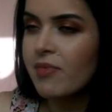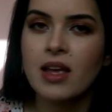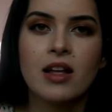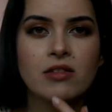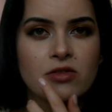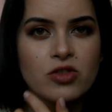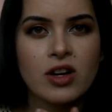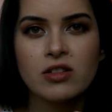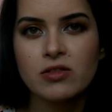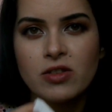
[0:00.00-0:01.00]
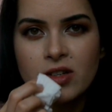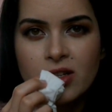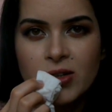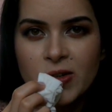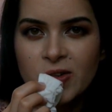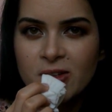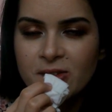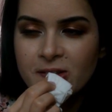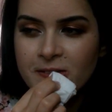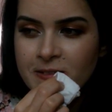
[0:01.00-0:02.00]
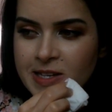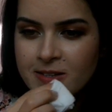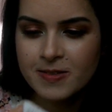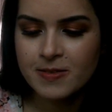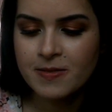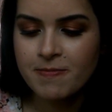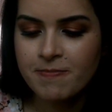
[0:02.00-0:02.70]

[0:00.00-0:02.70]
And try to not get it all over your face.